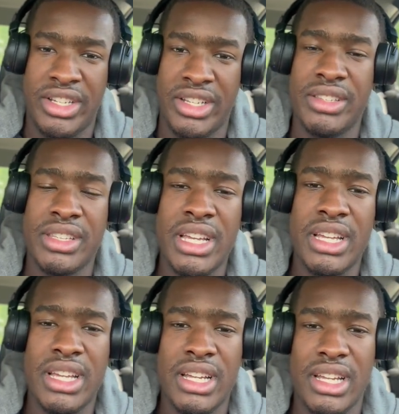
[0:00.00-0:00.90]
Just
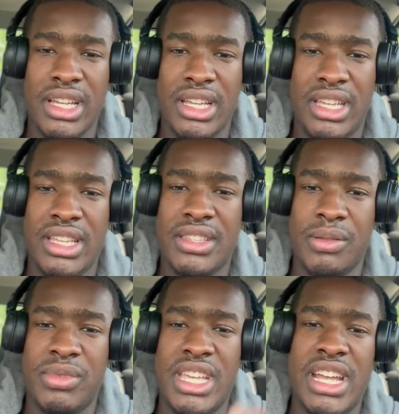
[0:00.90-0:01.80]
get
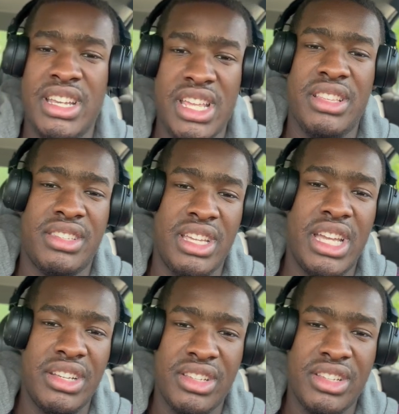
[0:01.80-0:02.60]
some techniques in.